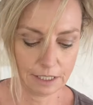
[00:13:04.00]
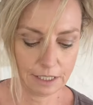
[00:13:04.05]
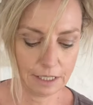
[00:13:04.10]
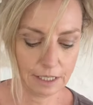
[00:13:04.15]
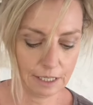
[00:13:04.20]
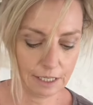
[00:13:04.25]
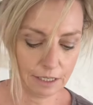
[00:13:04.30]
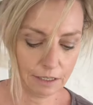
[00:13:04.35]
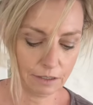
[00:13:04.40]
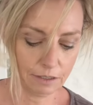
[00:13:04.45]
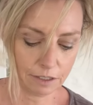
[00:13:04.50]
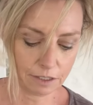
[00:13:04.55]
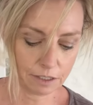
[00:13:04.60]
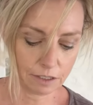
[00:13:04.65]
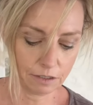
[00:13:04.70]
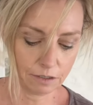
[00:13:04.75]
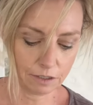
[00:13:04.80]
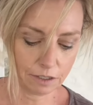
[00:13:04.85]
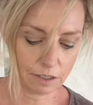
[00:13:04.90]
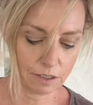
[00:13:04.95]
And now I'm just
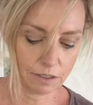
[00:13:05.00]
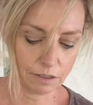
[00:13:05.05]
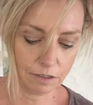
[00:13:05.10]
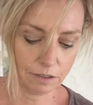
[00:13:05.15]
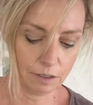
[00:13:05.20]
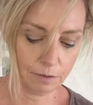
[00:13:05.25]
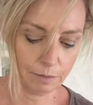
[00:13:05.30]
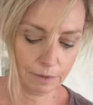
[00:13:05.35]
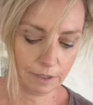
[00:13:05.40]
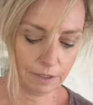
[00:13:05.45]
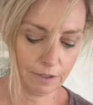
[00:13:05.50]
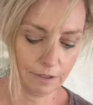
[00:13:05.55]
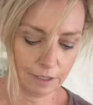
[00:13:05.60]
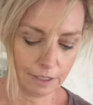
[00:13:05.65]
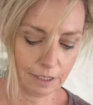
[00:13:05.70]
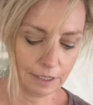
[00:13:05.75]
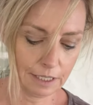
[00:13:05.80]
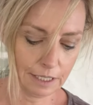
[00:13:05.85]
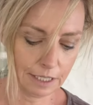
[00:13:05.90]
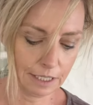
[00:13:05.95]
going to start applying
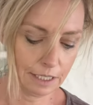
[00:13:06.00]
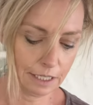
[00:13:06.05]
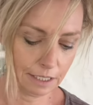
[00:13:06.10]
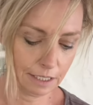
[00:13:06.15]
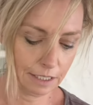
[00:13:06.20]
that.